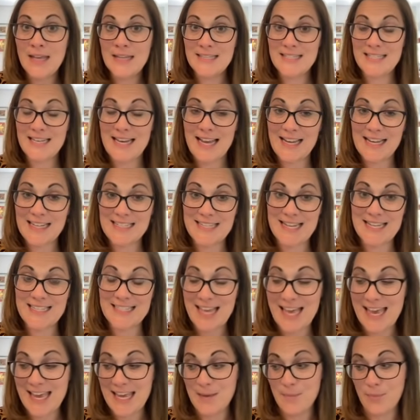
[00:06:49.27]
to Lacazette's
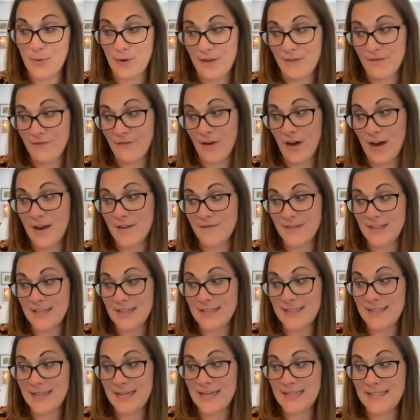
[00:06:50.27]
8.5 this
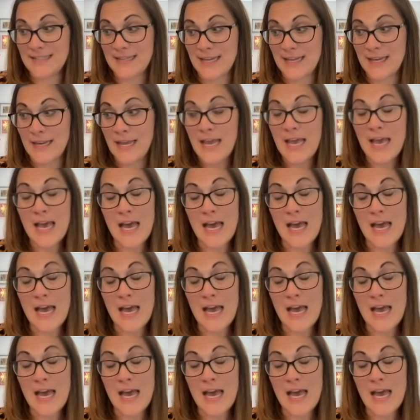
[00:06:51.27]
season.